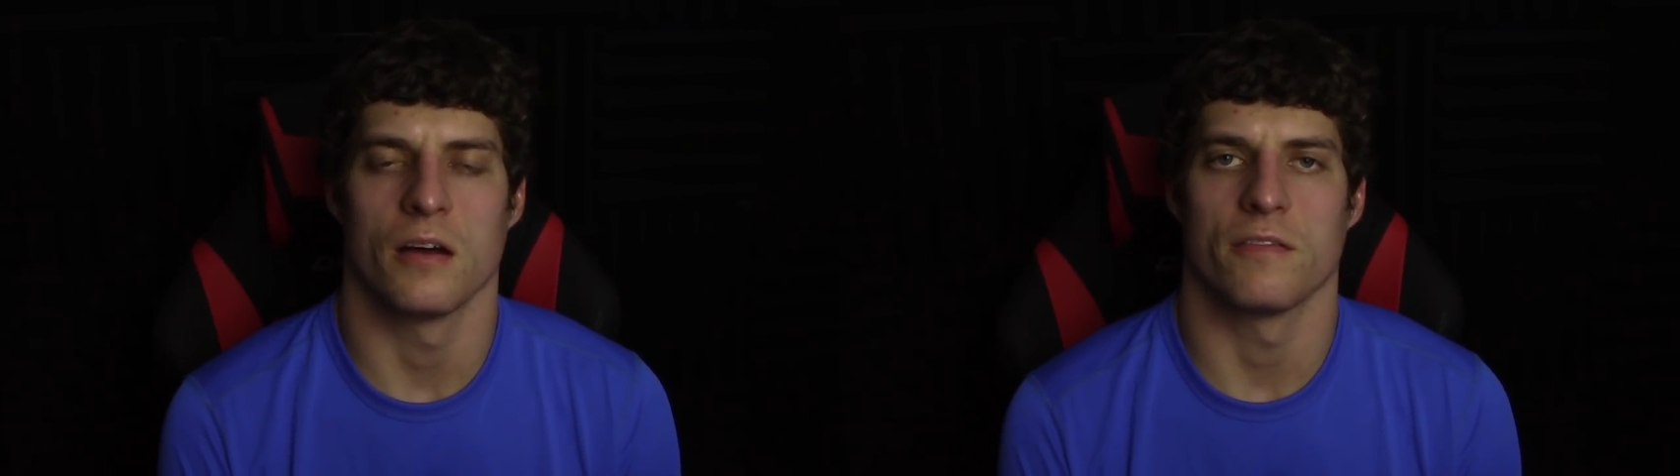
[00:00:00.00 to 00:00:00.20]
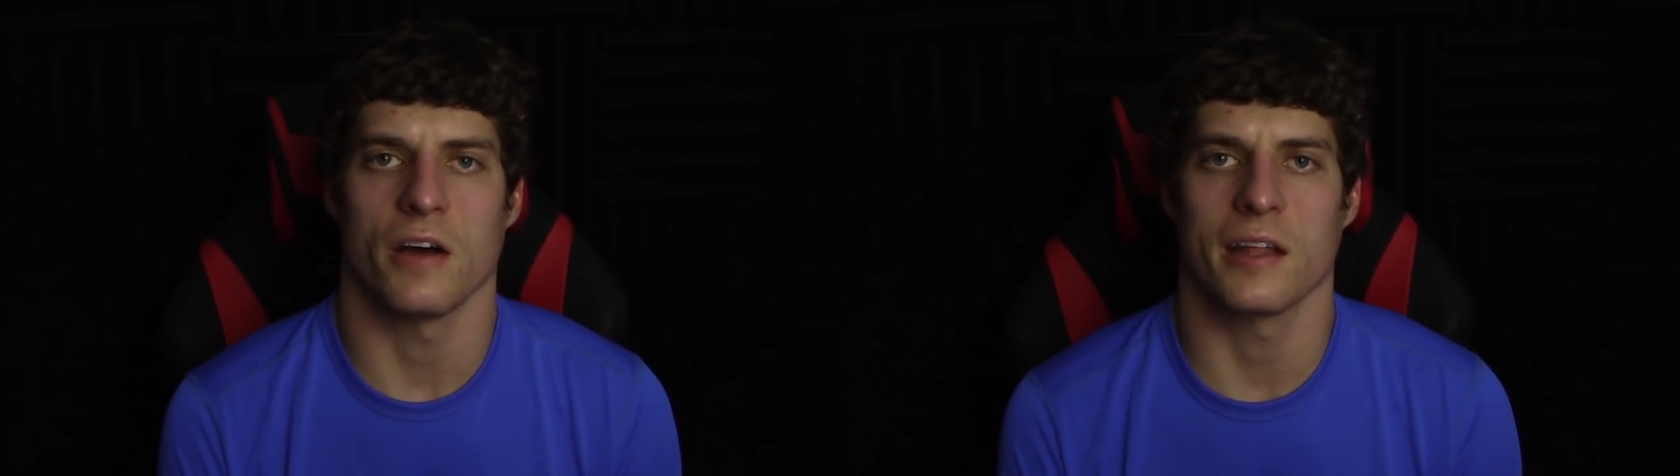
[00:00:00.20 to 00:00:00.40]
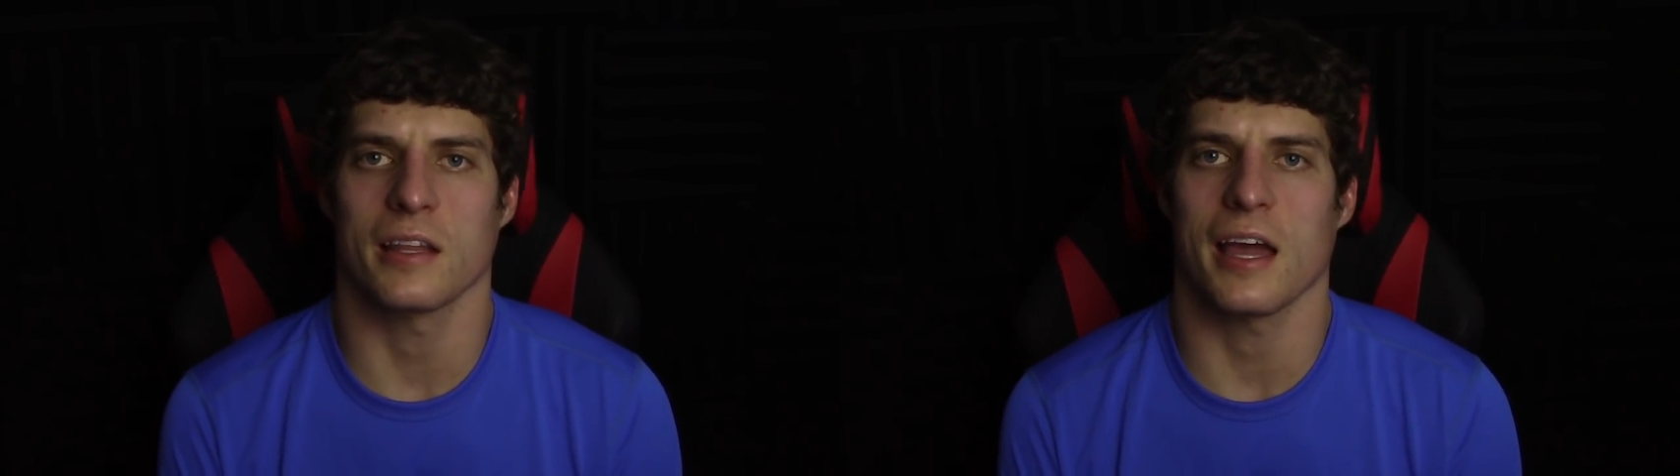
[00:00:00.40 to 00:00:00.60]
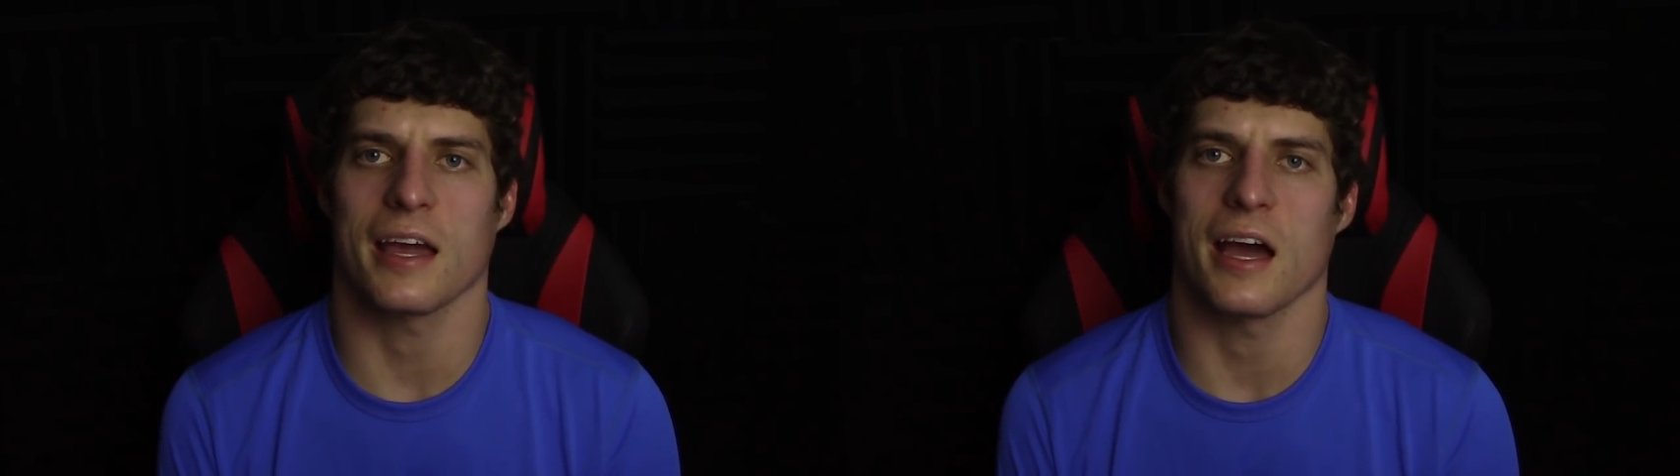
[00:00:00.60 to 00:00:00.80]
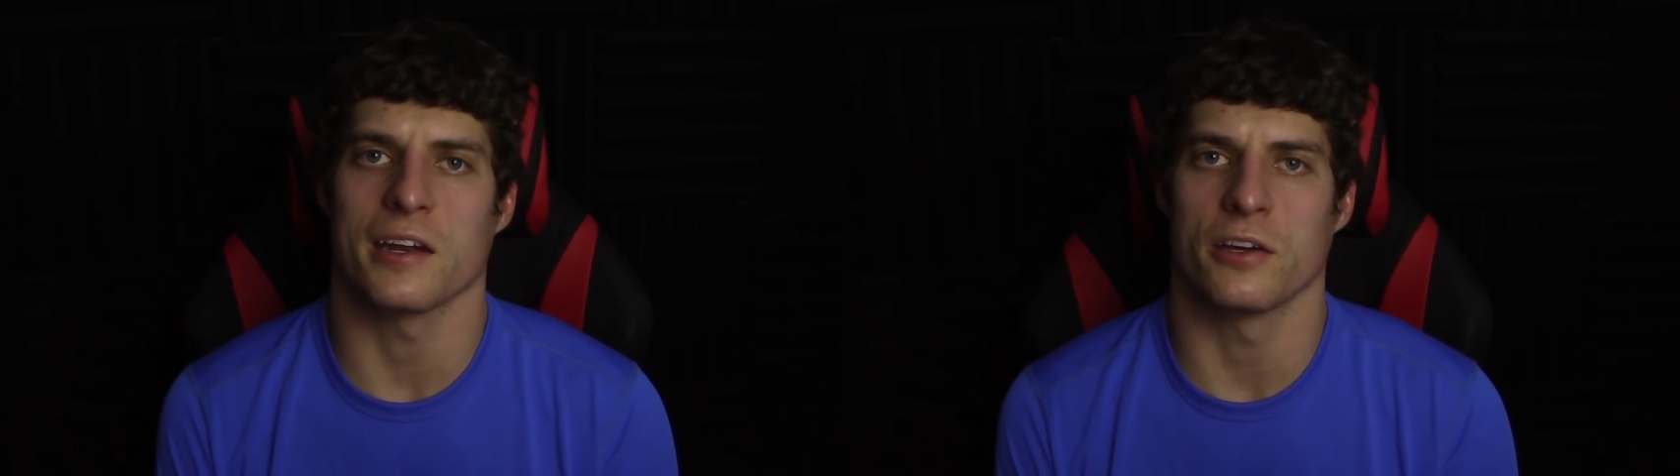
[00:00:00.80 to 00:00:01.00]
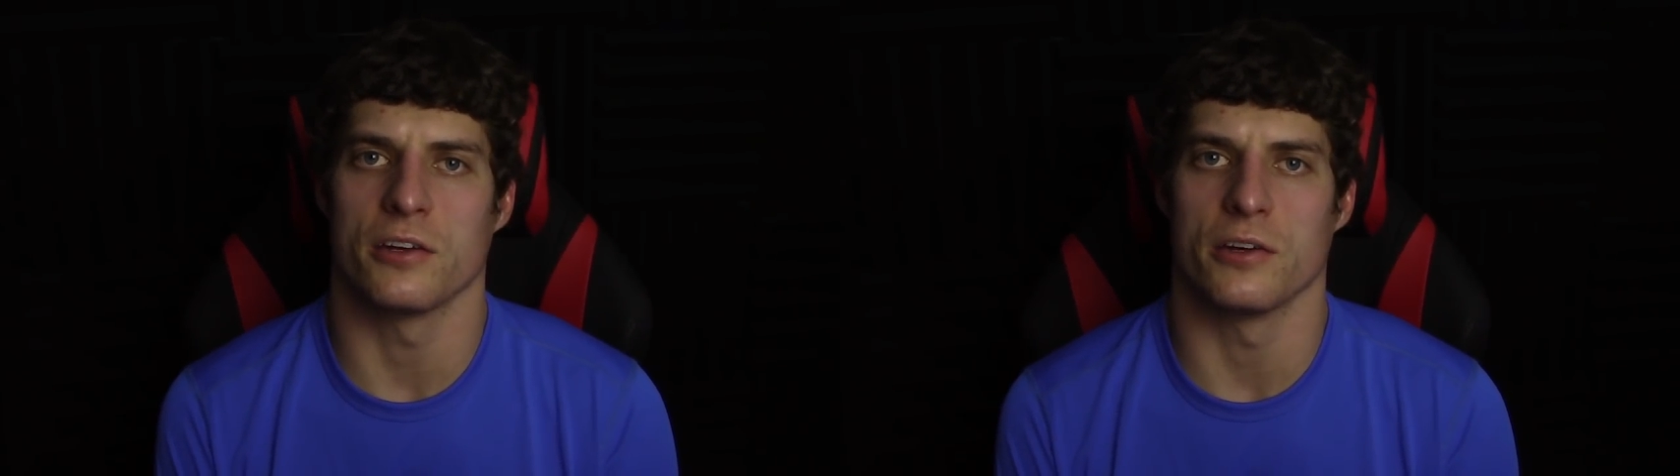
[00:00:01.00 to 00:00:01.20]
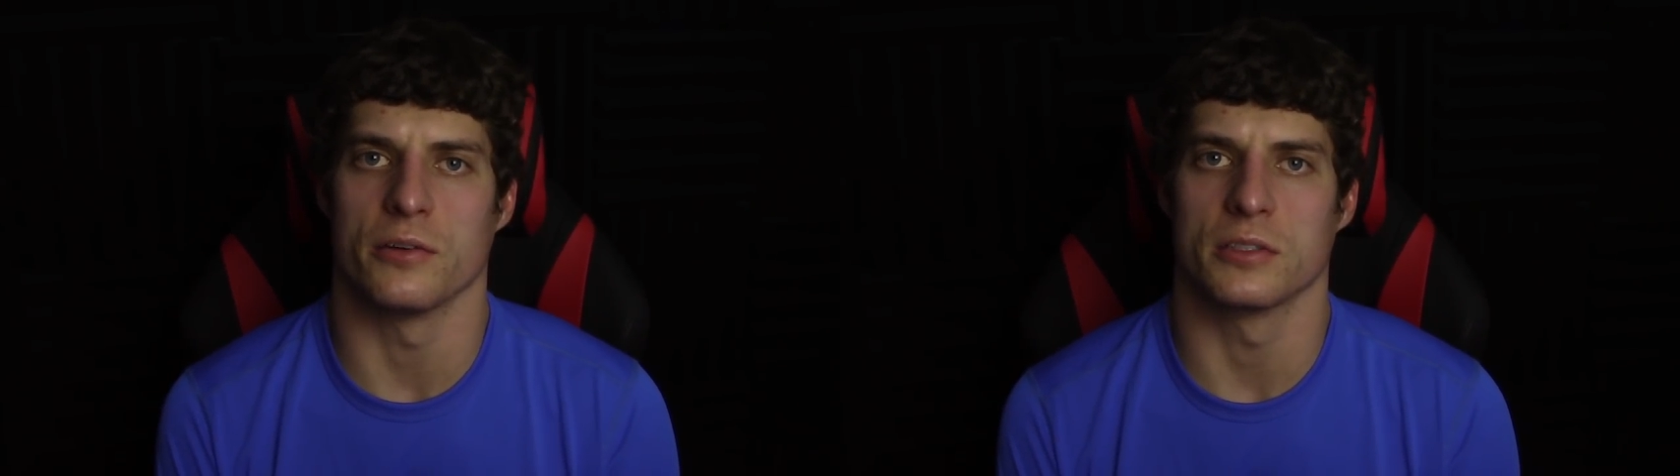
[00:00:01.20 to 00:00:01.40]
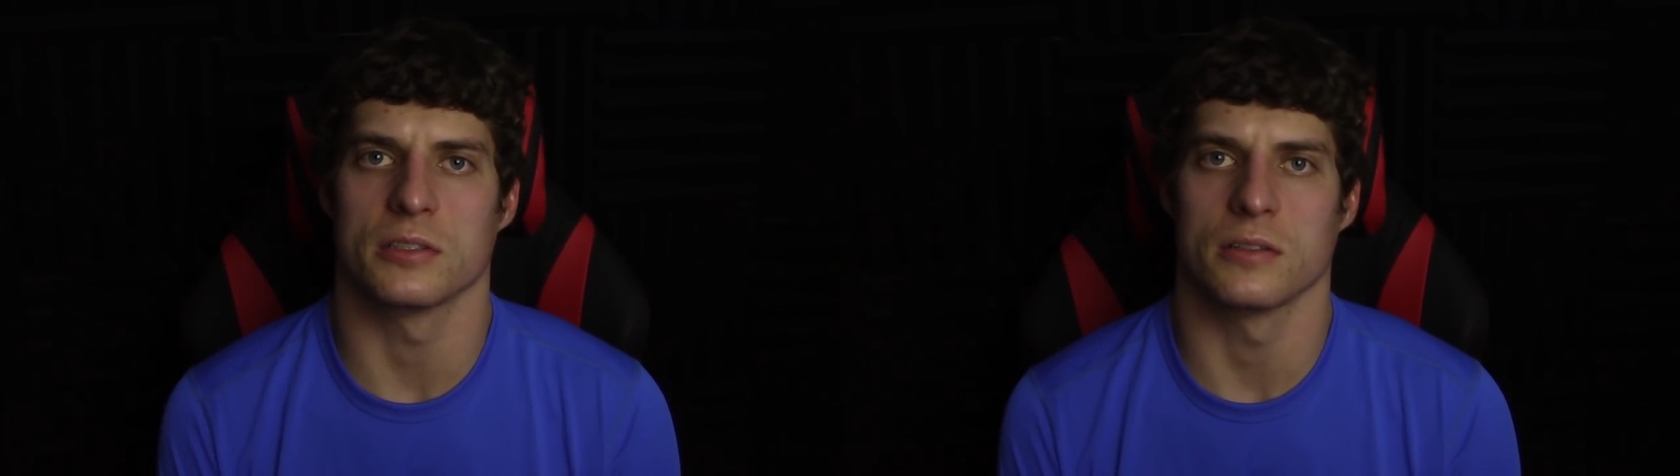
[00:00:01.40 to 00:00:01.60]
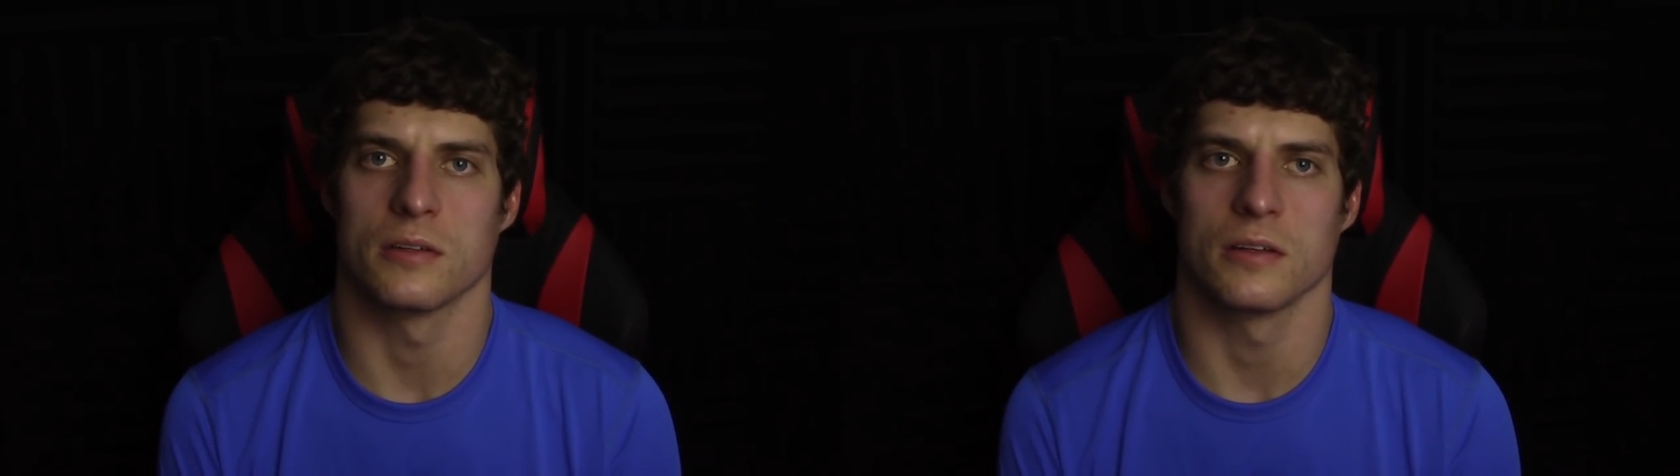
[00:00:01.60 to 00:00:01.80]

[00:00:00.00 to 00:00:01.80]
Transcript: Finally, I got good news.